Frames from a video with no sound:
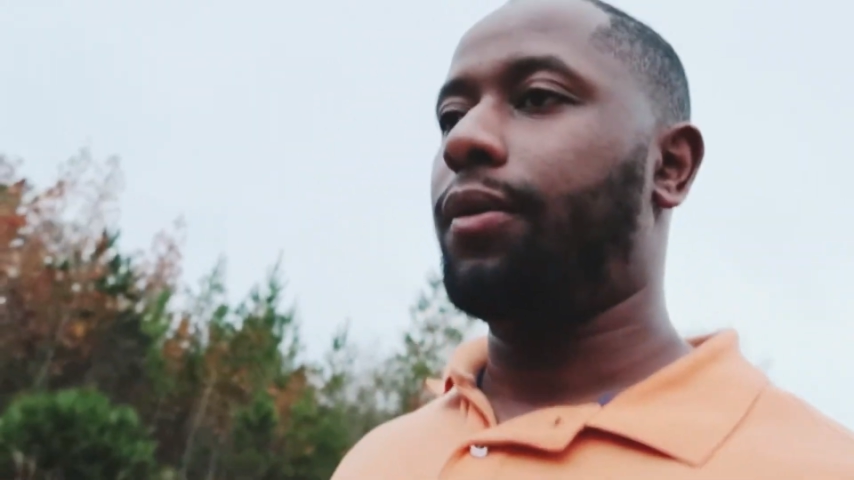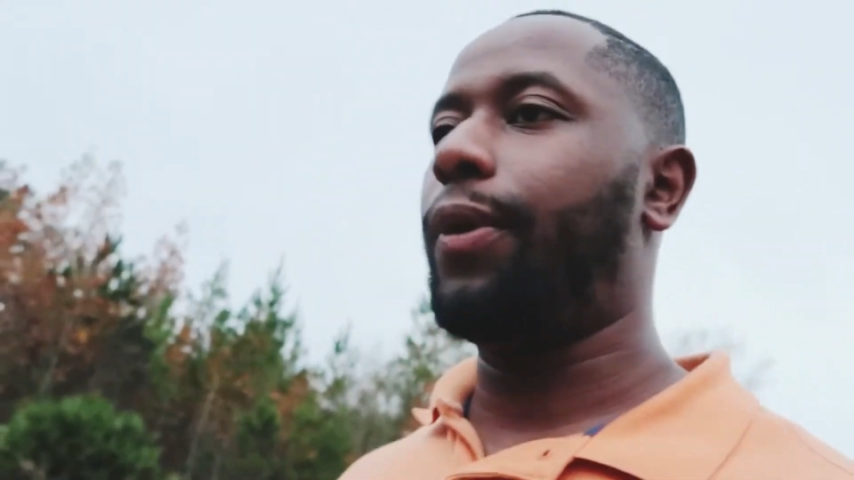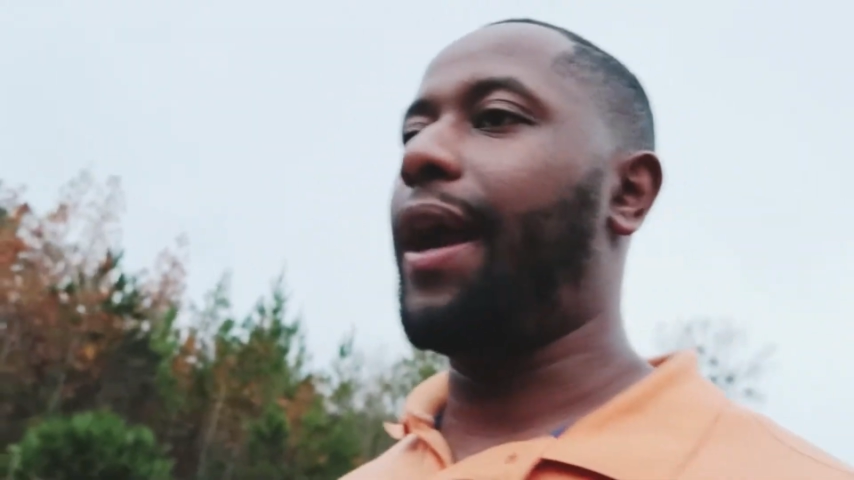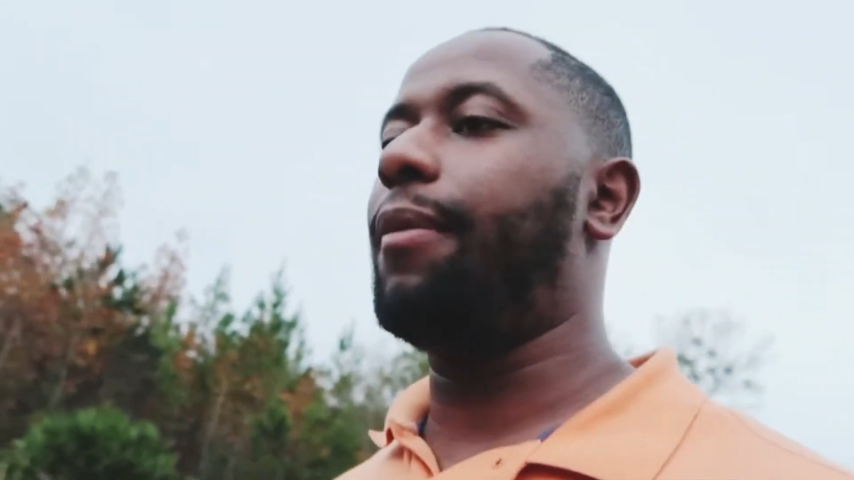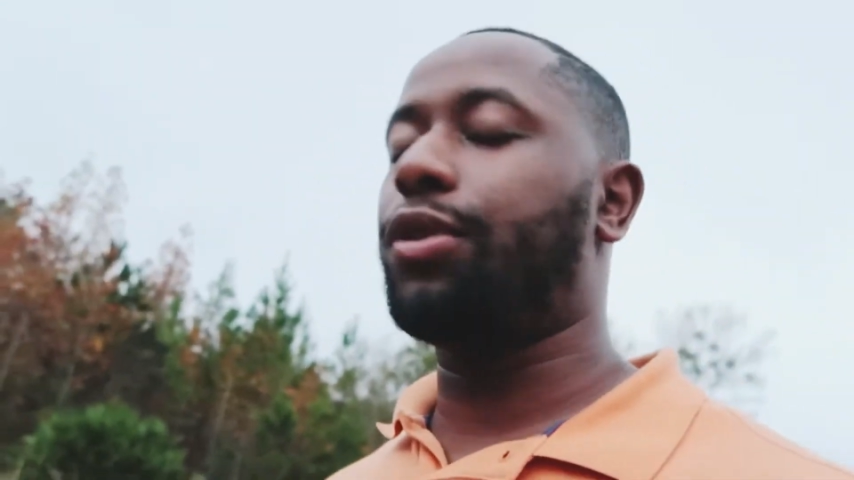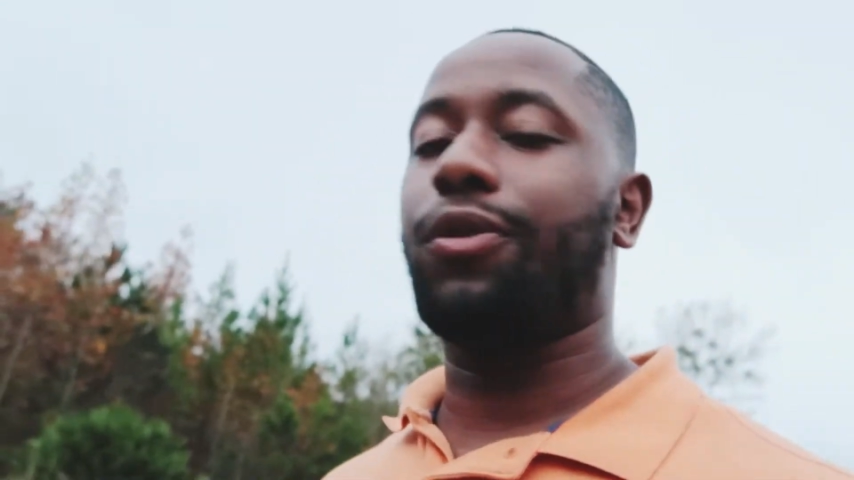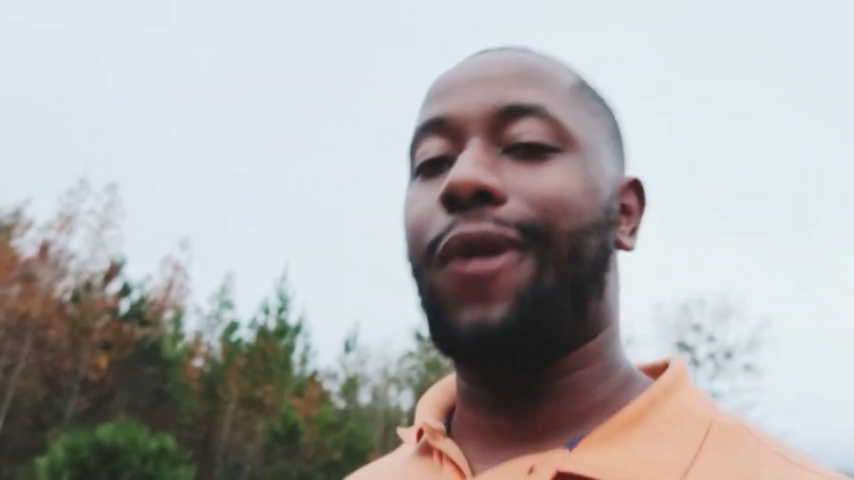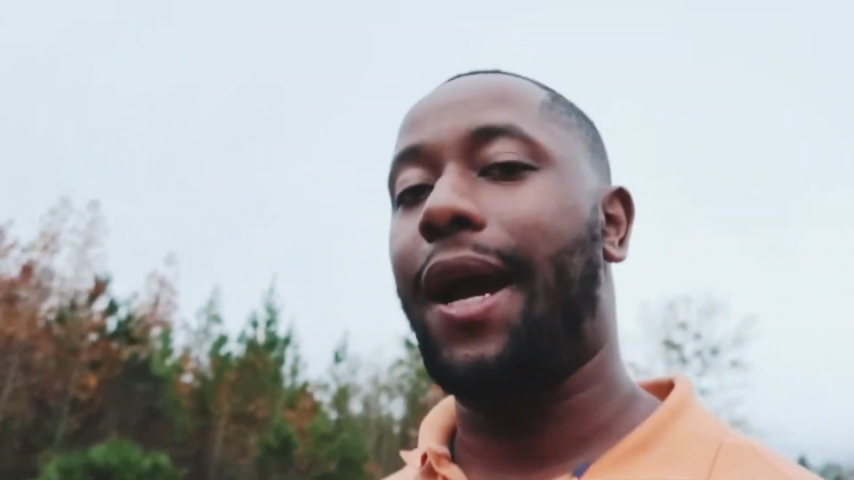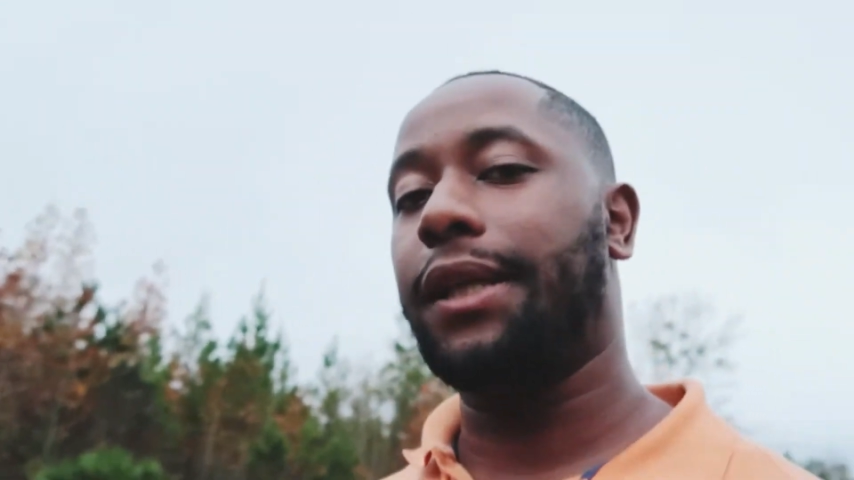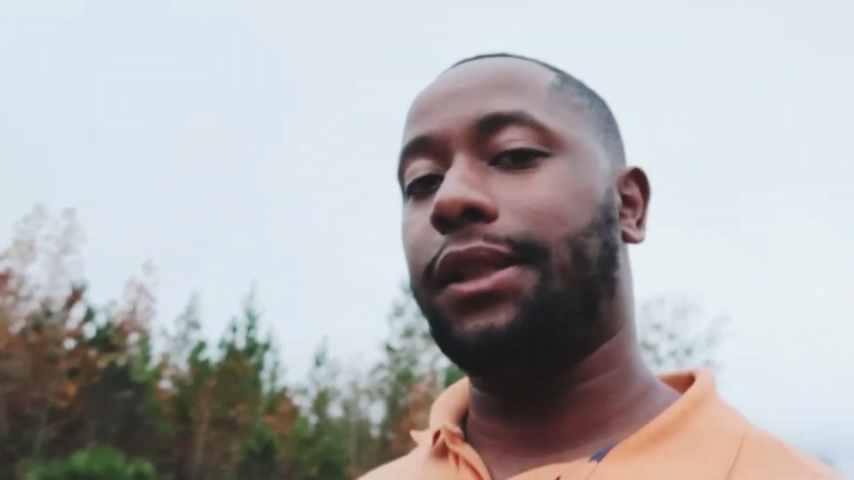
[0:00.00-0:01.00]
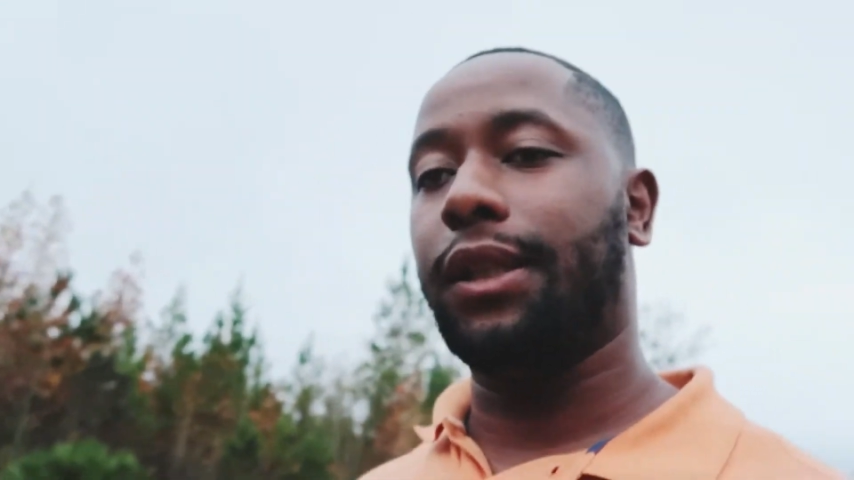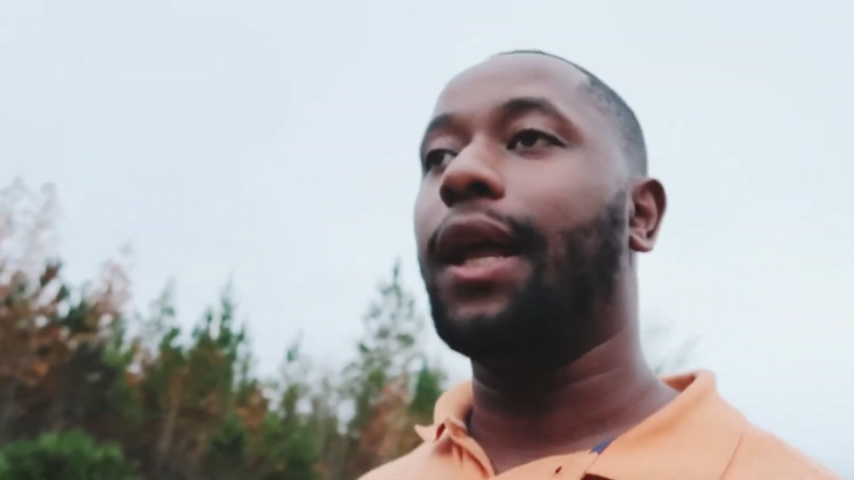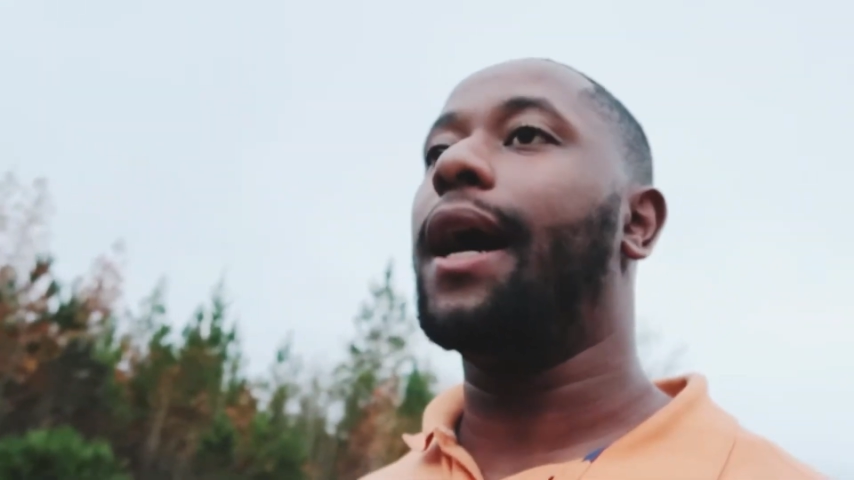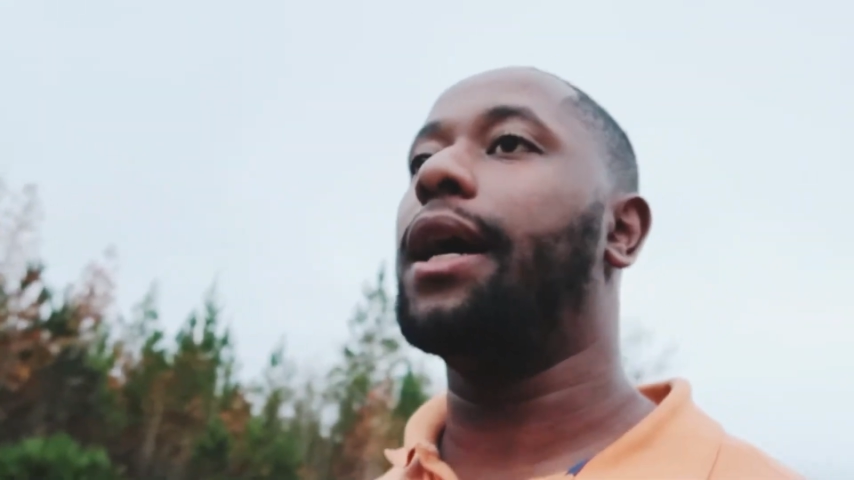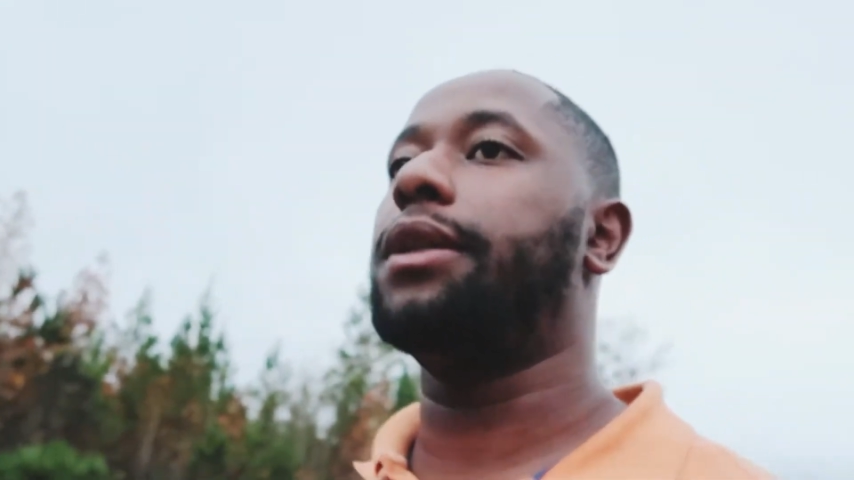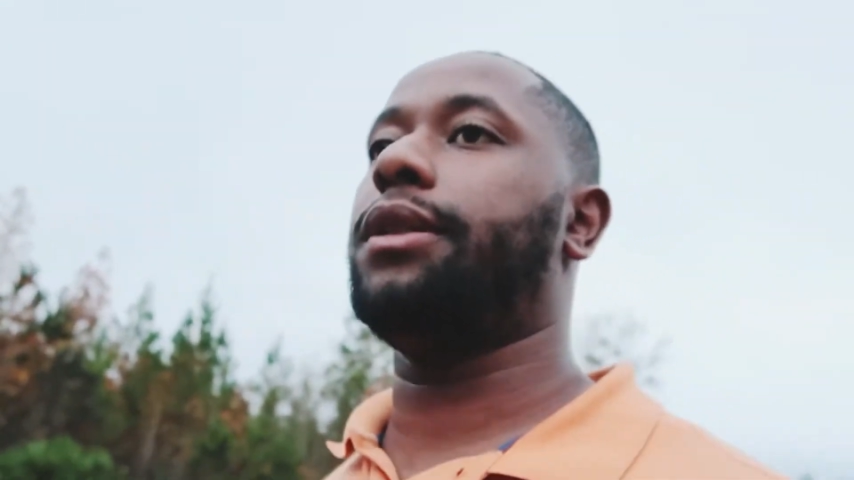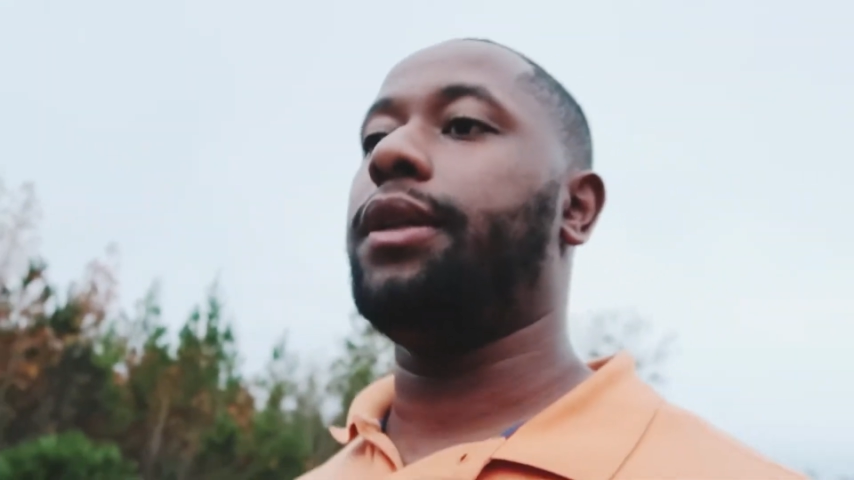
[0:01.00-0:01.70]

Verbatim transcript: We're able to rationalize